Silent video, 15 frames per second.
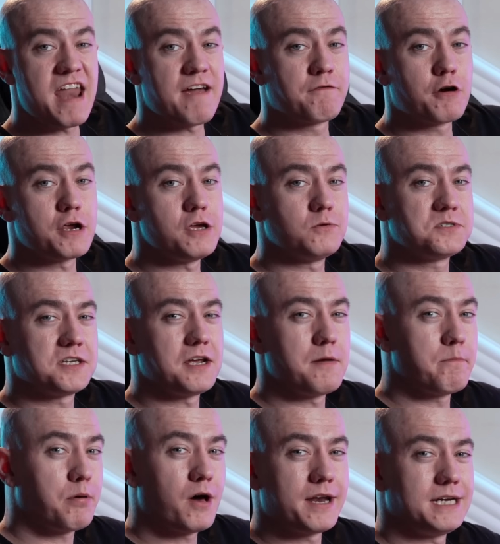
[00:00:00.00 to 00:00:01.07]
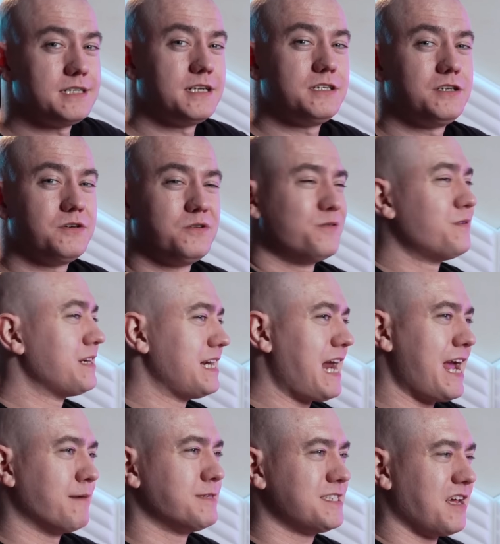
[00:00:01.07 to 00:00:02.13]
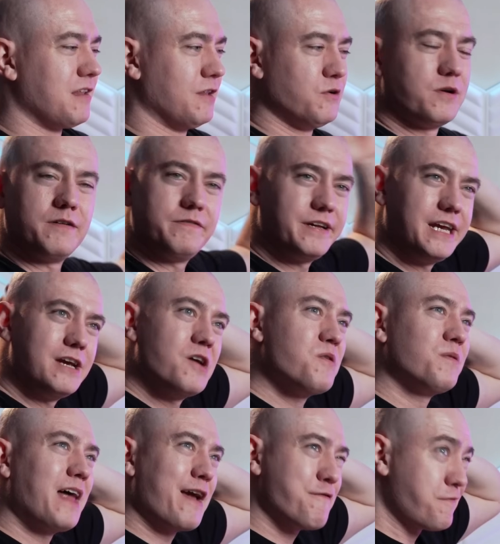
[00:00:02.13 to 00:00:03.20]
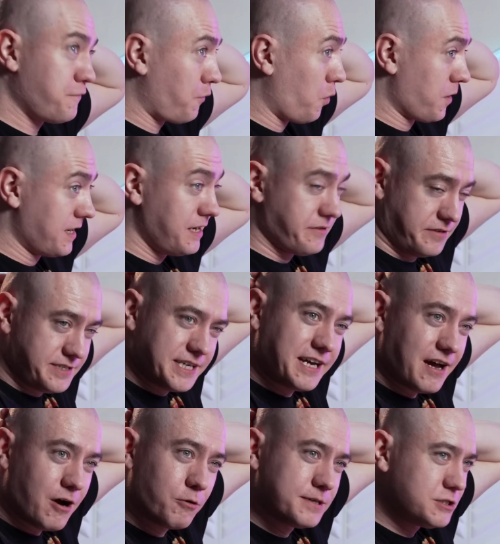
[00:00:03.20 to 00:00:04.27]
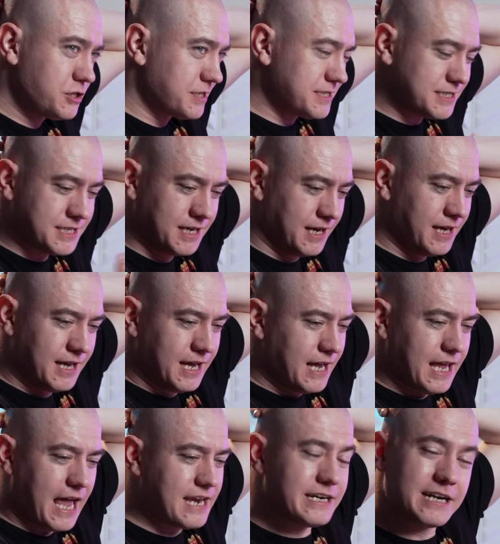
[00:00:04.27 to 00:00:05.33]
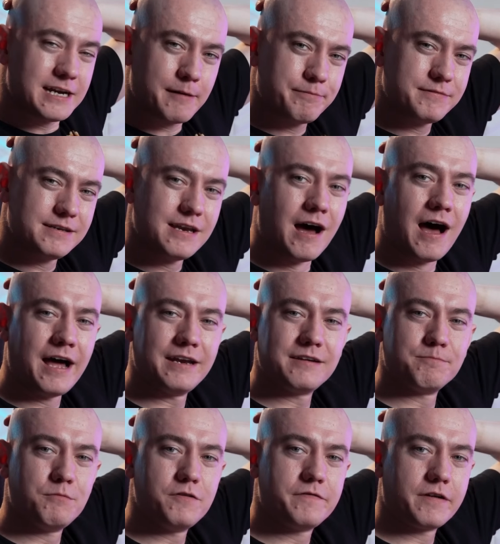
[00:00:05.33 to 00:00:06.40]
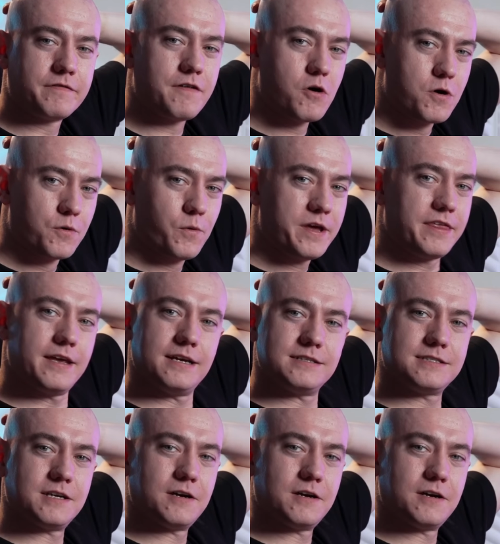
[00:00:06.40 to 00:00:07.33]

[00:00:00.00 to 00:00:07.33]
Never used it, bought it to do an Amazon Luna video like four years ago and just ended up not moving forward with it.